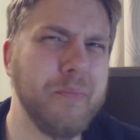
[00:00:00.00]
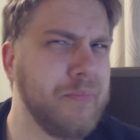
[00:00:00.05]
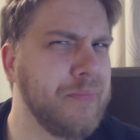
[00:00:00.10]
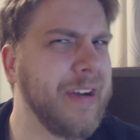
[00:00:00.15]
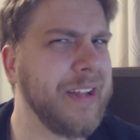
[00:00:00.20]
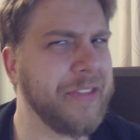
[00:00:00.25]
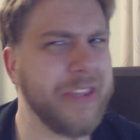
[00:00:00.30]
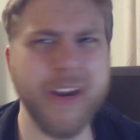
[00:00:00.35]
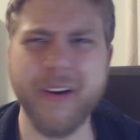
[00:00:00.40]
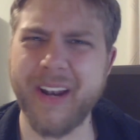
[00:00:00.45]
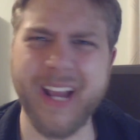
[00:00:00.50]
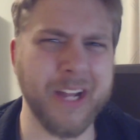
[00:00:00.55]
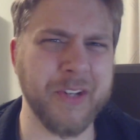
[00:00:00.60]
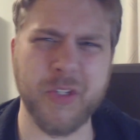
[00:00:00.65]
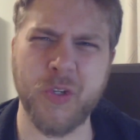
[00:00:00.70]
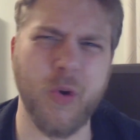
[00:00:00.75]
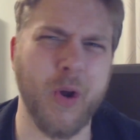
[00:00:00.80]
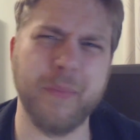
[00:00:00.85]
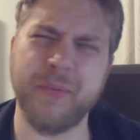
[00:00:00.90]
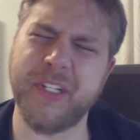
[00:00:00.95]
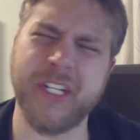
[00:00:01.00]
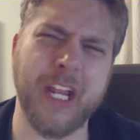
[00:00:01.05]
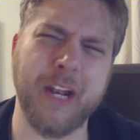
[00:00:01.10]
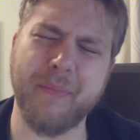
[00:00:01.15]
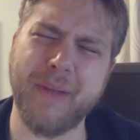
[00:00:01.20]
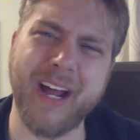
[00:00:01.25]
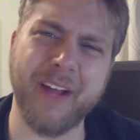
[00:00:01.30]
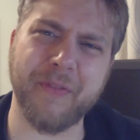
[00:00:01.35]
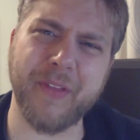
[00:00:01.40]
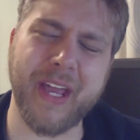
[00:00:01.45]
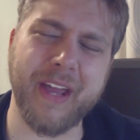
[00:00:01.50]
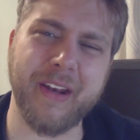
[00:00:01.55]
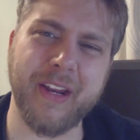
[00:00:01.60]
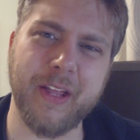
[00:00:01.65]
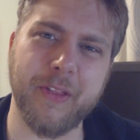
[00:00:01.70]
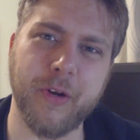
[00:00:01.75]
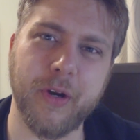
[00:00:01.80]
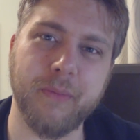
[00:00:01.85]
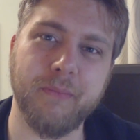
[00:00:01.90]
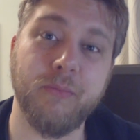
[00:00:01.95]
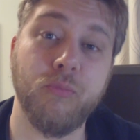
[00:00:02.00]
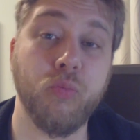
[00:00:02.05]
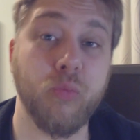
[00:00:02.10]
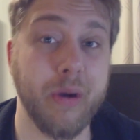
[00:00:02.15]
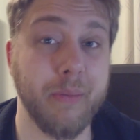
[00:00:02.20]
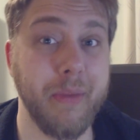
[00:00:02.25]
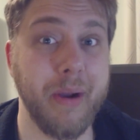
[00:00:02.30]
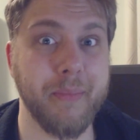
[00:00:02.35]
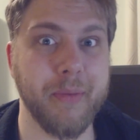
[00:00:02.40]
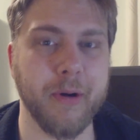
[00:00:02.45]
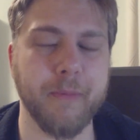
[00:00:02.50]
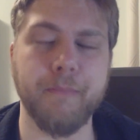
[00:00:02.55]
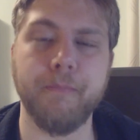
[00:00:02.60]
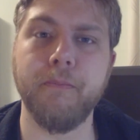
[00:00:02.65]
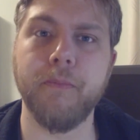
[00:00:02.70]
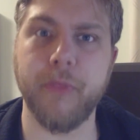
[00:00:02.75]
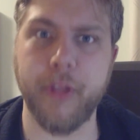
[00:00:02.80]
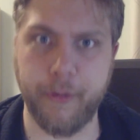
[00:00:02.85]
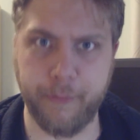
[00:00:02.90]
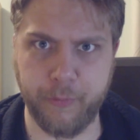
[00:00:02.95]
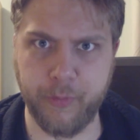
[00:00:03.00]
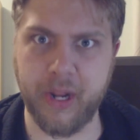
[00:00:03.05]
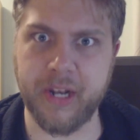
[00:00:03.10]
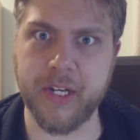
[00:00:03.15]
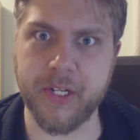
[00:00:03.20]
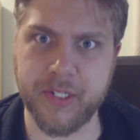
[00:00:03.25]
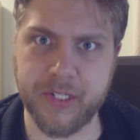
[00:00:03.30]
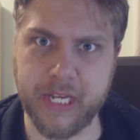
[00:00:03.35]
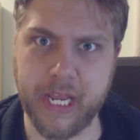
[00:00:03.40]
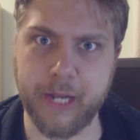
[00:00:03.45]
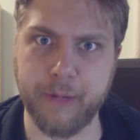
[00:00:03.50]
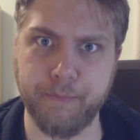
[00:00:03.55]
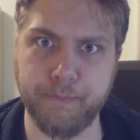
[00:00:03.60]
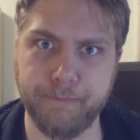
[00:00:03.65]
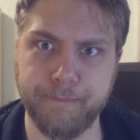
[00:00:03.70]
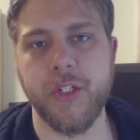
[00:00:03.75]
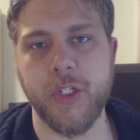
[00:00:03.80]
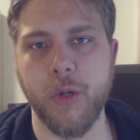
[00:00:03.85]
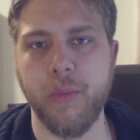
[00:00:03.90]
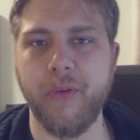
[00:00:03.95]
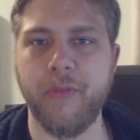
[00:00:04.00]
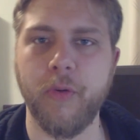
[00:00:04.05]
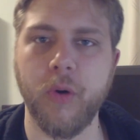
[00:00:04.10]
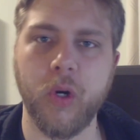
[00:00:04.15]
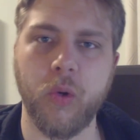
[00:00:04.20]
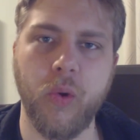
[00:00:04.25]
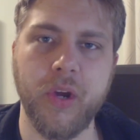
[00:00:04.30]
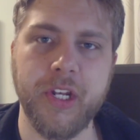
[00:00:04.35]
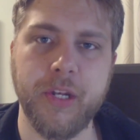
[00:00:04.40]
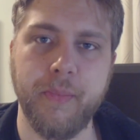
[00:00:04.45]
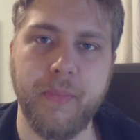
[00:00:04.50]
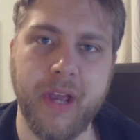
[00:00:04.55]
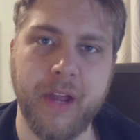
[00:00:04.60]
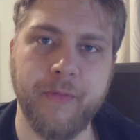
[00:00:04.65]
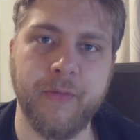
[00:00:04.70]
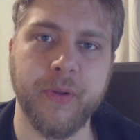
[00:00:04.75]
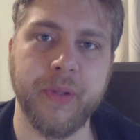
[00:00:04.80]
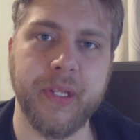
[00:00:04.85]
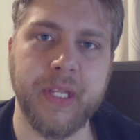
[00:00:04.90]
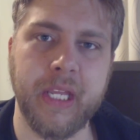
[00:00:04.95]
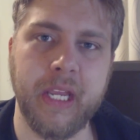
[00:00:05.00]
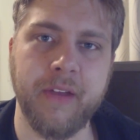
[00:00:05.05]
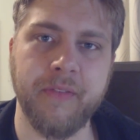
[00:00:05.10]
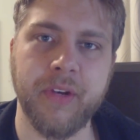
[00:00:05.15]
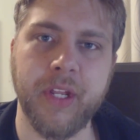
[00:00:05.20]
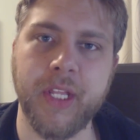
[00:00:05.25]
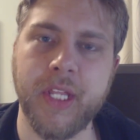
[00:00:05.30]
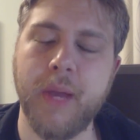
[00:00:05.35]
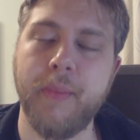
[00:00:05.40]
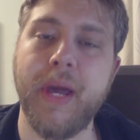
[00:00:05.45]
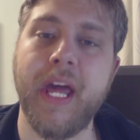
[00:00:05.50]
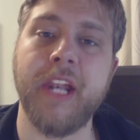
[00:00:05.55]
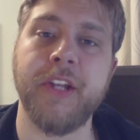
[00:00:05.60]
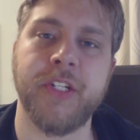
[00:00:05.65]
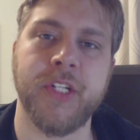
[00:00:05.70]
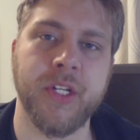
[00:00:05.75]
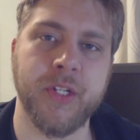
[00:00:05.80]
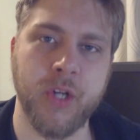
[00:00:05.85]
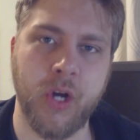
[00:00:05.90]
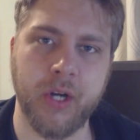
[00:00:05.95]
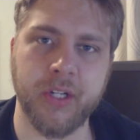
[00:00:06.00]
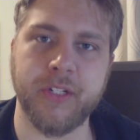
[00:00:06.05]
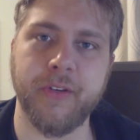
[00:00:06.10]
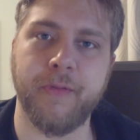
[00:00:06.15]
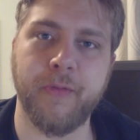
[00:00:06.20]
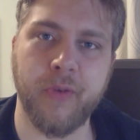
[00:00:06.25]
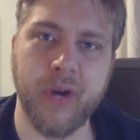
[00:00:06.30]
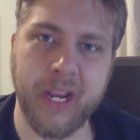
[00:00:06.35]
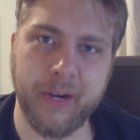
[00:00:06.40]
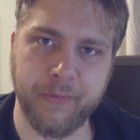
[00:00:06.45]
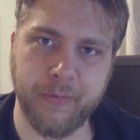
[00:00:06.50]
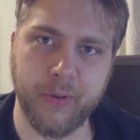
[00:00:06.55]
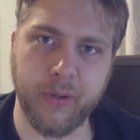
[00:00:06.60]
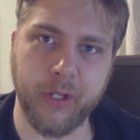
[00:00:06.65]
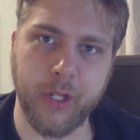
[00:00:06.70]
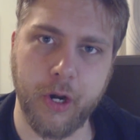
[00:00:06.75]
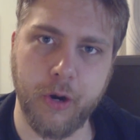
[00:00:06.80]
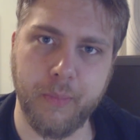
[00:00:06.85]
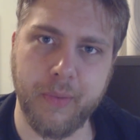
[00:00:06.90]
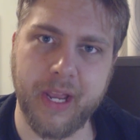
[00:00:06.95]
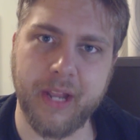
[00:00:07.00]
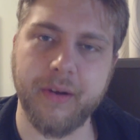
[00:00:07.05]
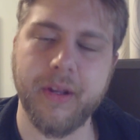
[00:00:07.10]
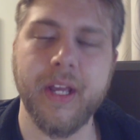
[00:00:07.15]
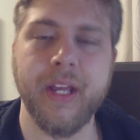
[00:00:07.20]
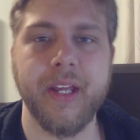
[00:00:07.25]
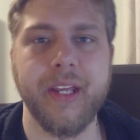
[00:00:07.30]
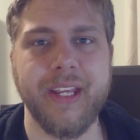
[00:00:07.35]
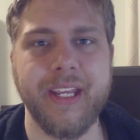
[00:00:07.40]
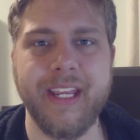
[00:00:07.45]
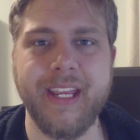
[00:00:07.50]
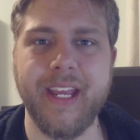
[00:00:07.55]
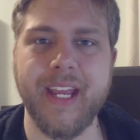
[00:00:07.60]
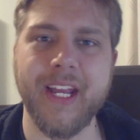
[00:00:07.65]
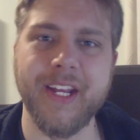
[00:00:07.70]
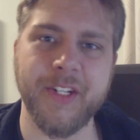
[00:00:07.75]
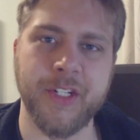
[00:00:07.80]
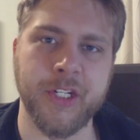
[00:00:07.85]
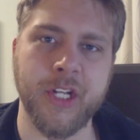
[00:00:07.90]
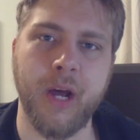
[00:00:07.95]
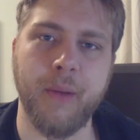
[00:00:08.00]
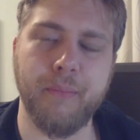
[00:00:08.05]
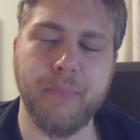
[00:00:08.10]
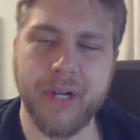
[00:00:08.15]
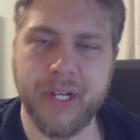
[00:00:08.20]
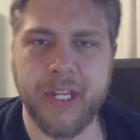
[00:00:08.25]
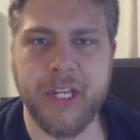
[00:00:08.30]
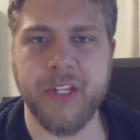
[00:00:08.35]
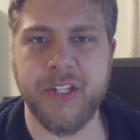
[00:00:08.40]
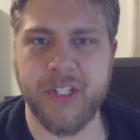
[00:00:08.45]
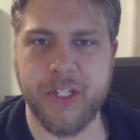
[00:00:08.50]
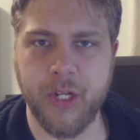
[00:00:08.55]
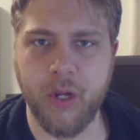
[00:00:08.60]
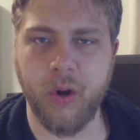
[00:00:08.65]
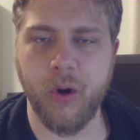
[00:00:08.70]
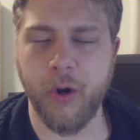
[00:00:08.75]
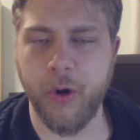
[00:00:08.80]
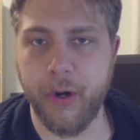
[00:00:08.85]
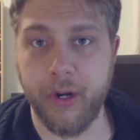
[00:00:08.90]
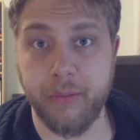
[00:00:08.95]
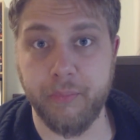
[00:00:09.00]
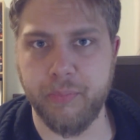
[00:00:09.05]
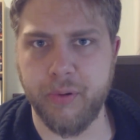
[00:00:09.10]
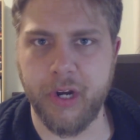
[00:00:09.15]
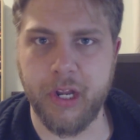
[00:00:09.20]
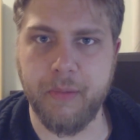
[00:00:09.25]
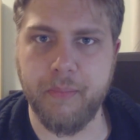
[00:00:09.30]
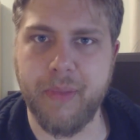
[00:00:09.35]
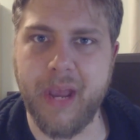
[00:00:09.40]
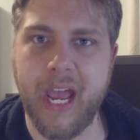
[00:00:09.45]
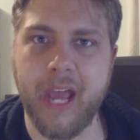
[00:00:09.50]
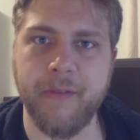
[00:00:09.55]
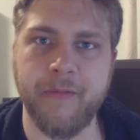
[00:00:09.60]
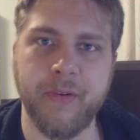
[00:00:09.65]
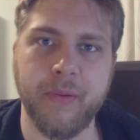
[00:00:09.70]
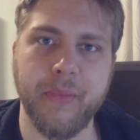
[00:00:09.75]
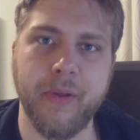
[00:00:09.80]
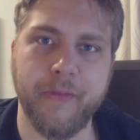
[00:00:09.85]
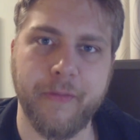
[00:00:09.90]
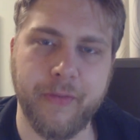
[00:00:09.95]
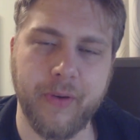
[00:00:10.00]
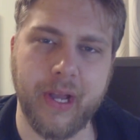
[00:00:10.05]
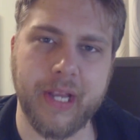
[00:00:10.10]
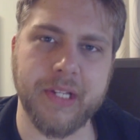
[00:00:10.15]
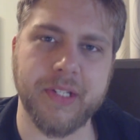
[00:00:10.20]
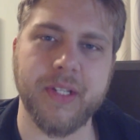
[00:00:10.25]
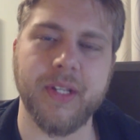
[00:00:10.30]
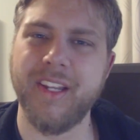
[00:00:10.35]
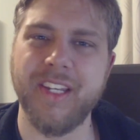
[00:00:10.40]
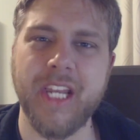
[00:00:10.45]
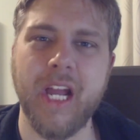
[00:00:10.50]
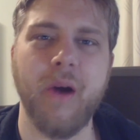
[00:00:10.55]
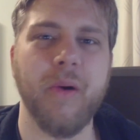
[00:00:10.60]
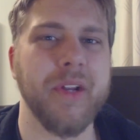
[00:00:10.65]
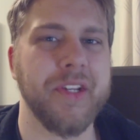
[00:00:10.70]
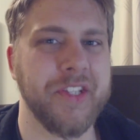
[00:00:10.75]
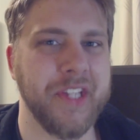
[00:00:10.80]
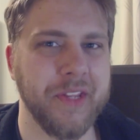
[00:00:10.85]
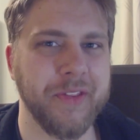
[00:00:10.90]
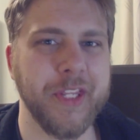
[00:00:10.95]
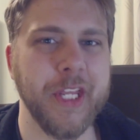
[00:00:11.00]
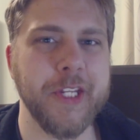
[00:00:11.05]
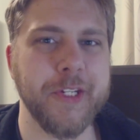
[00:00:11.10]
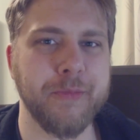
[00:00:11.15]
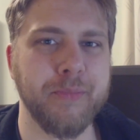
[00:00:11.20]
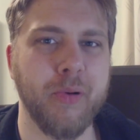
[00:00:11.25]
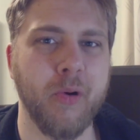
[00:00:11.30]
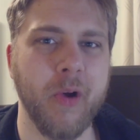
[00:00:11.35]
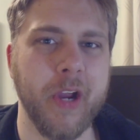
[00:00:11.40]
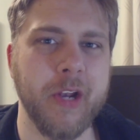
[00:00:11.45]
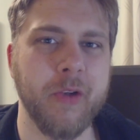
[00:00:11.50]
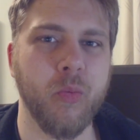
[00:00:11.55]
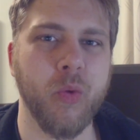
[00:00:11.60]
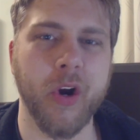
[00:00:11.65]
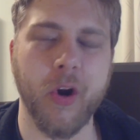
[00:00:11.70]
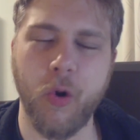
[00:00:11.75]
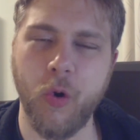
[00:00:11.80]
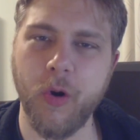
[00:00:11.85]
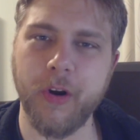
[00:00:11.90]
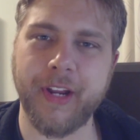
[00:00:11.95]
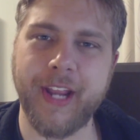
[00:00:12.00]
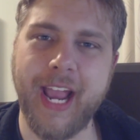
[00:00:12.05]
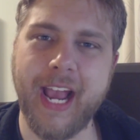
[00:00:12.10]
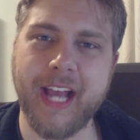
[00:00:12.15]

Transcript: but they're not too upset about that either. Remember, their friend is dead. So before going to bed for the evening, they managed to talk to Frank for a little bit. He is up, but he's still hurting pretty bad from the fight. Now it's at this point where Hork